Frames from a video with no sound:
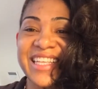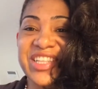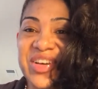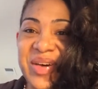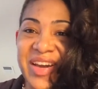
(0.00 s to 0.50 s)

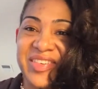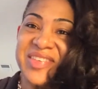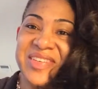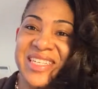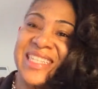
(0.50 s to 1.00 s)
Hello
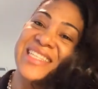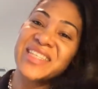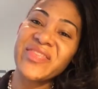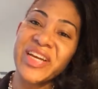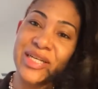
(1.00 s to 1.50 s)
everyone,
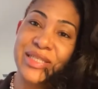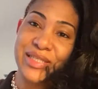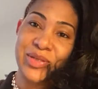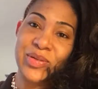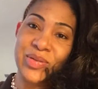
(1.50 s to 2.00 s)
it's Fair
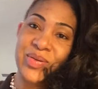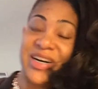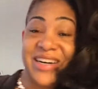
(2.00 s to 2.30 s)
Sue.